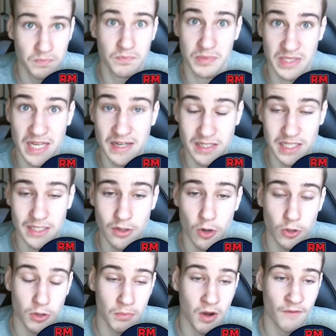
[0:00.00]
potentially
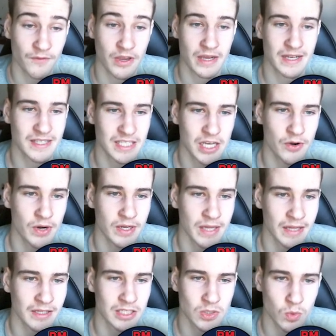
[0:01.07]
knock them off here, considering
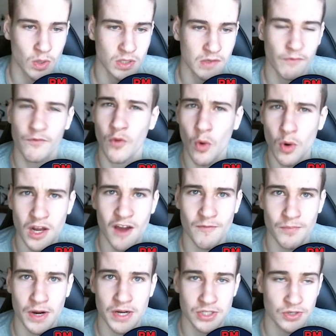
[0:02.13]
that the Swans' forward half
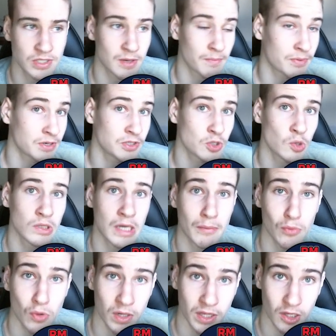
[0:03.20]
pressure is, I'm pretty sure,
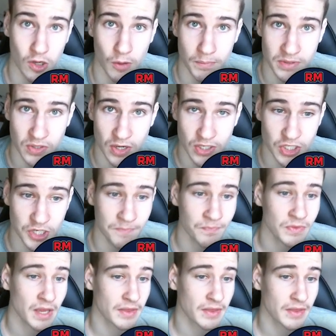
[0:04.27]
number 1 in the competition.